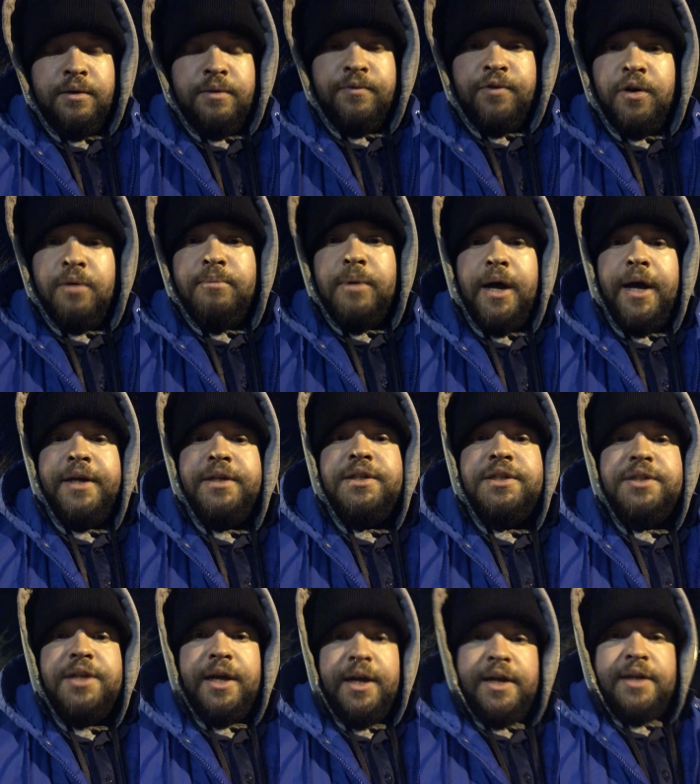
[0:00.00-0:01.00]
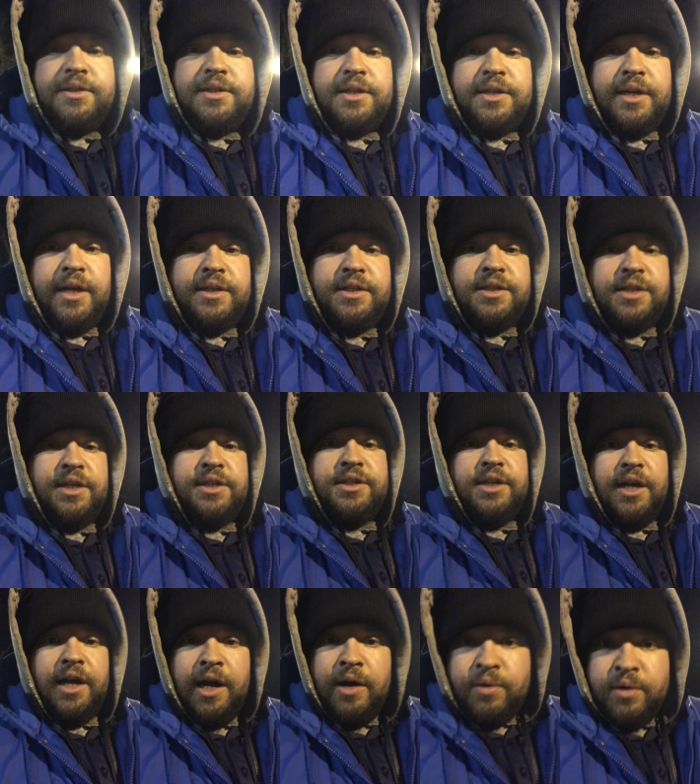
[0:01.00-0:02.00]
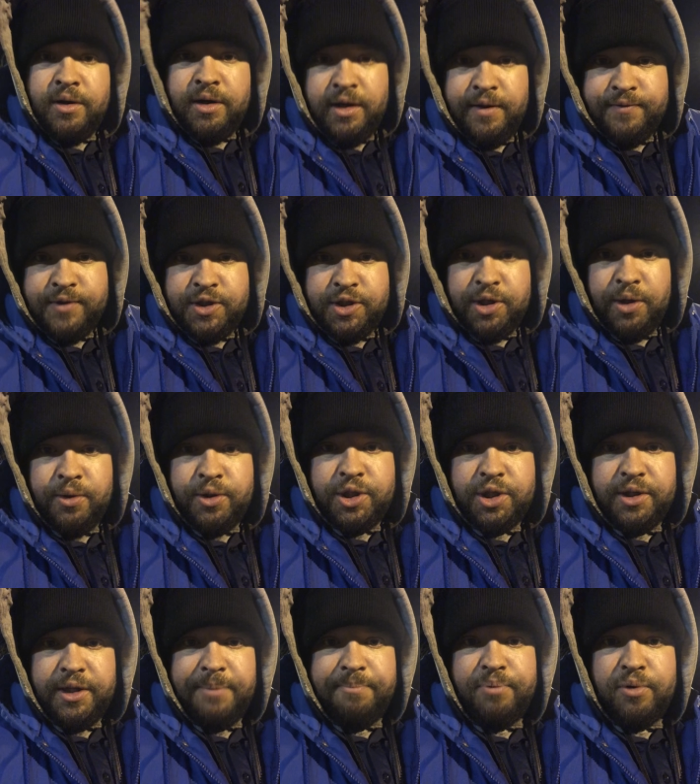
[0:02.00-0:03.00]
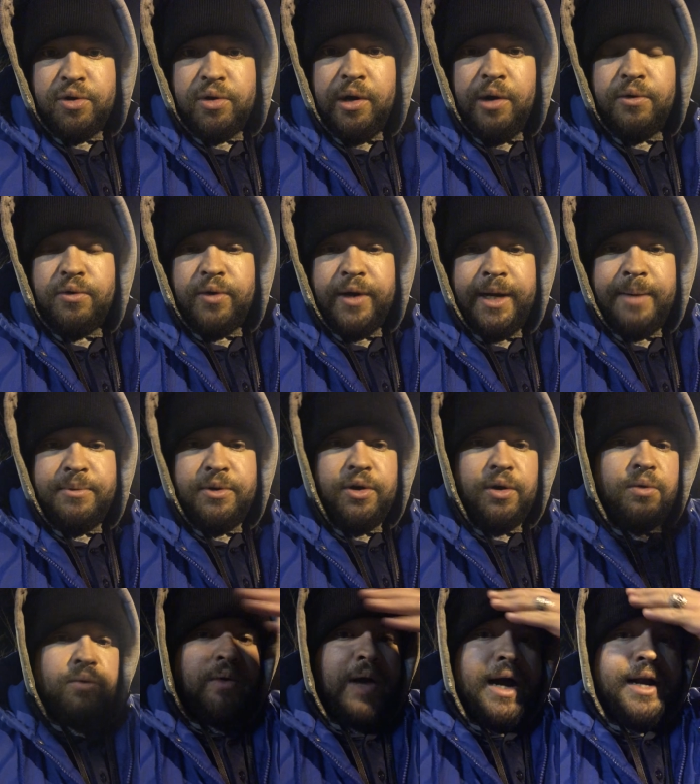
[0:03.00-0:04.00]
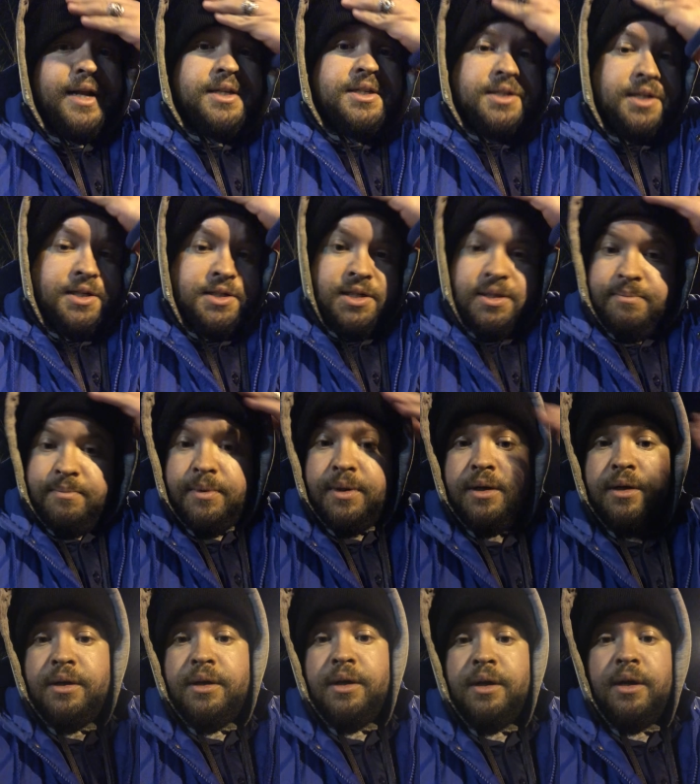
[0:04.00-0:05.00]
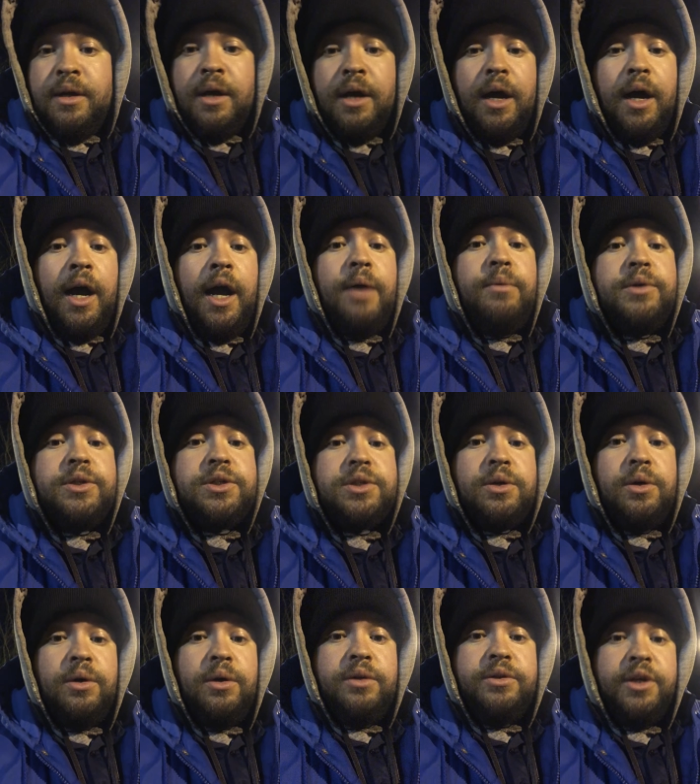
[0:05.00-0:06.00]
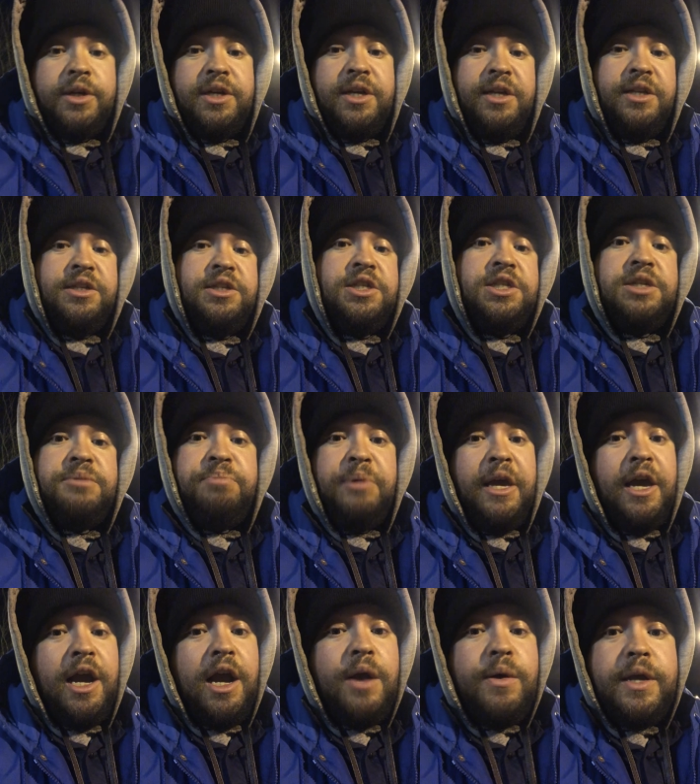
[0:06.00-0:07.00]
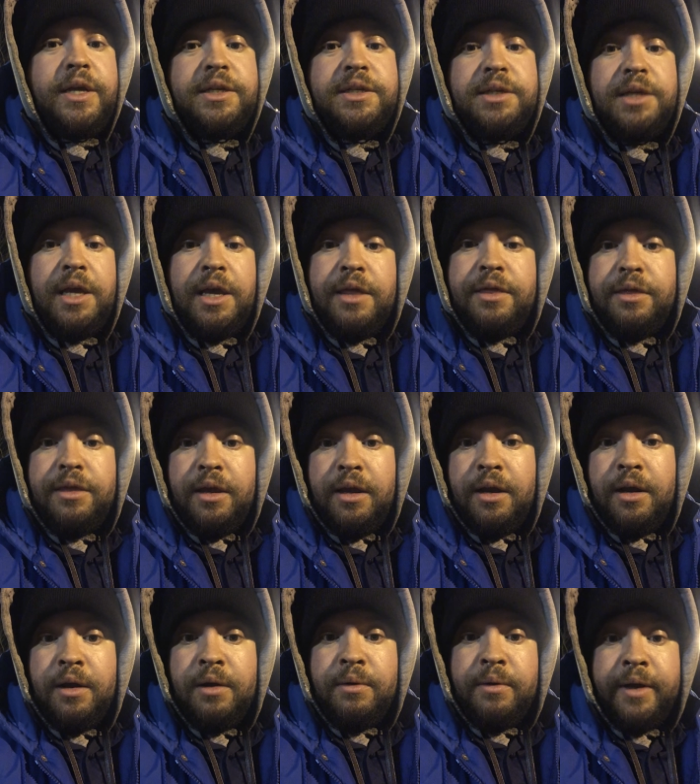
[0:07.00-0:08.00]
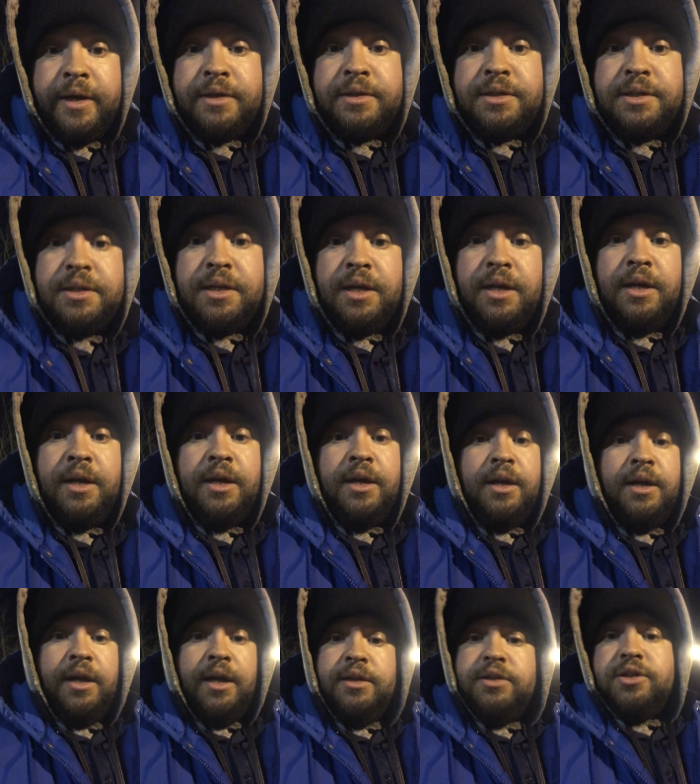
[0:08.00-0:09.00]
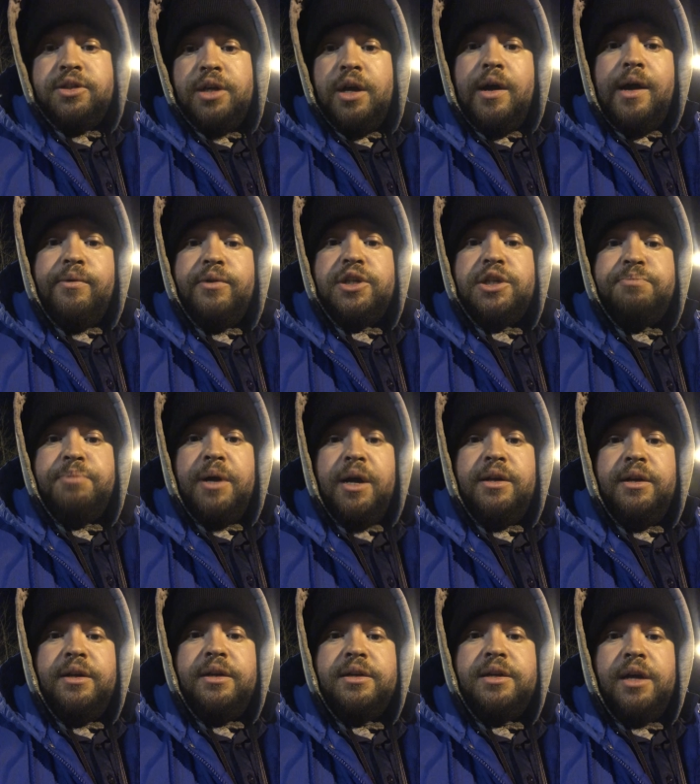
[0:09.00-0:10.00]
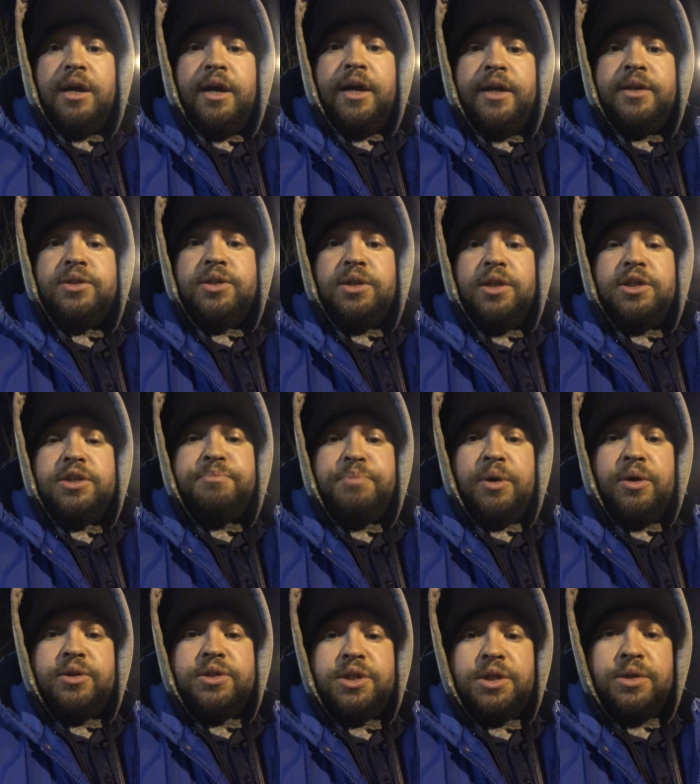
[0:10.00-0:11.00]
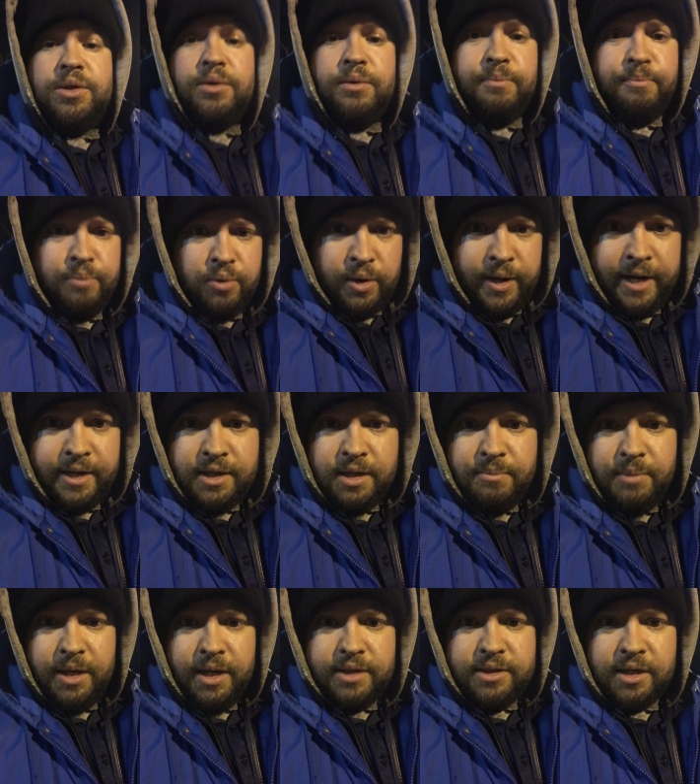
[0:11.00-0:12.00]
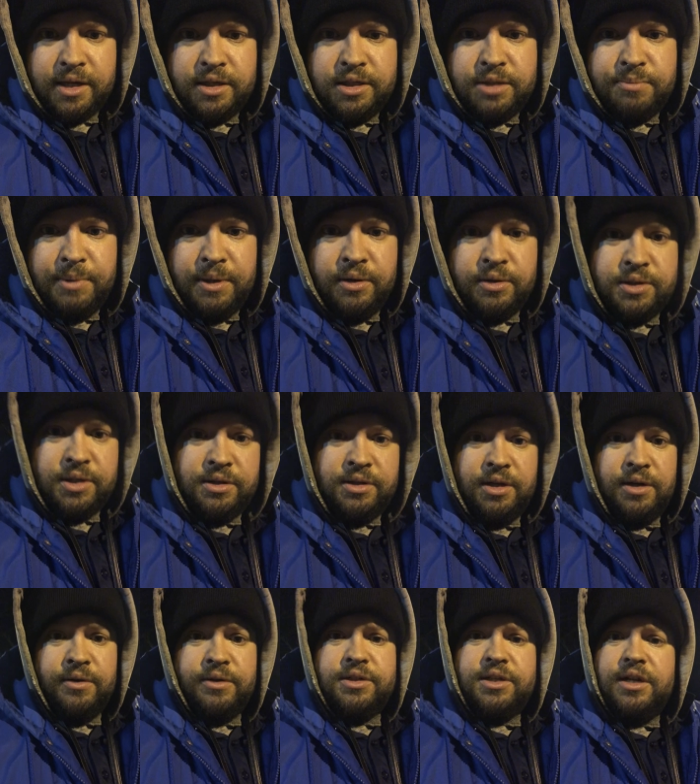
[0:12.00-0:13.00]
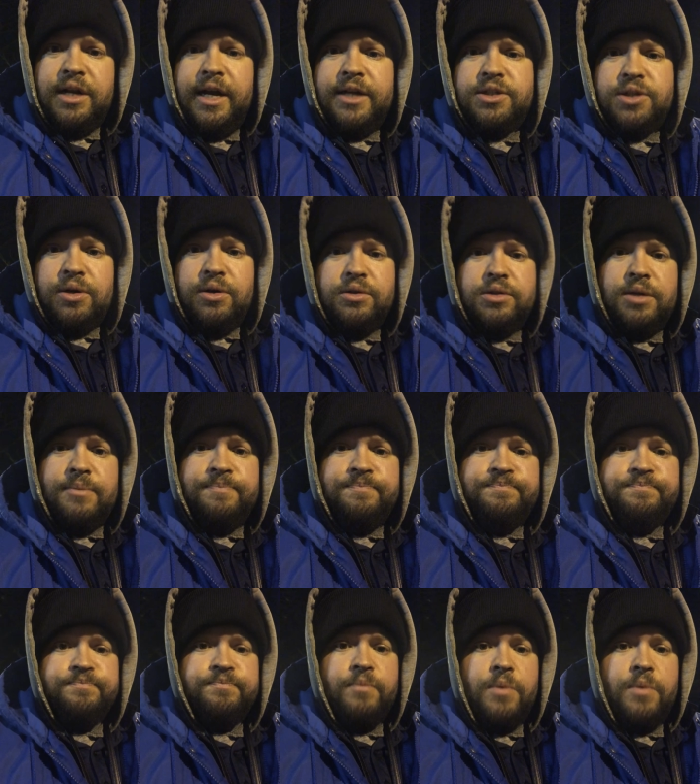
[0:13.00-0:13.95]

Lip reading: For my stance against this era of socially programmed neuroticism, I was called a conspiracy theorist. And so I responded in kind to this person who branded me as a conspiracy theorist, and I told him